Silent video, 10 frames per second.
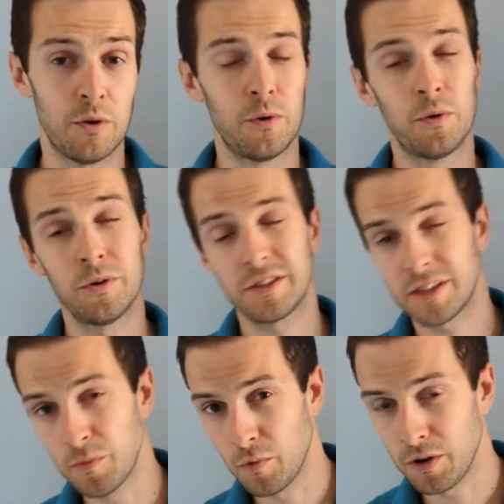or
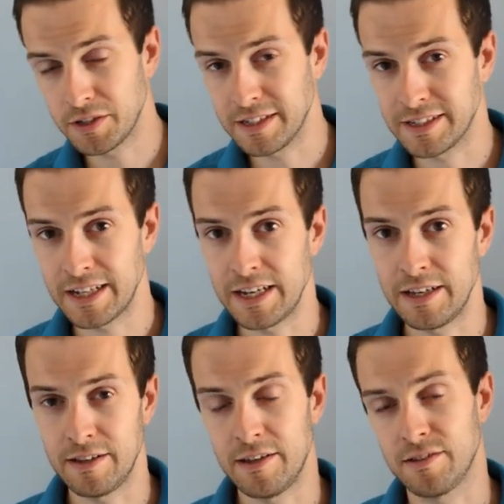some watches
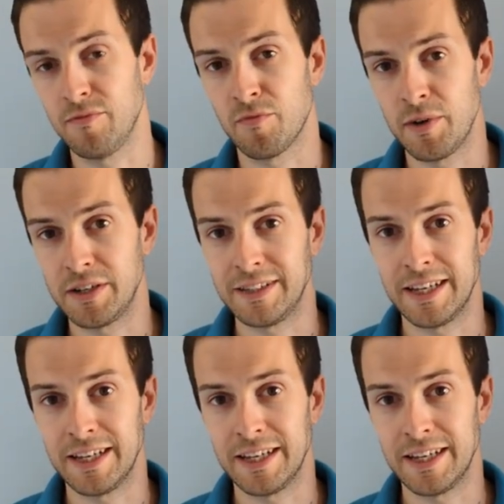say there's information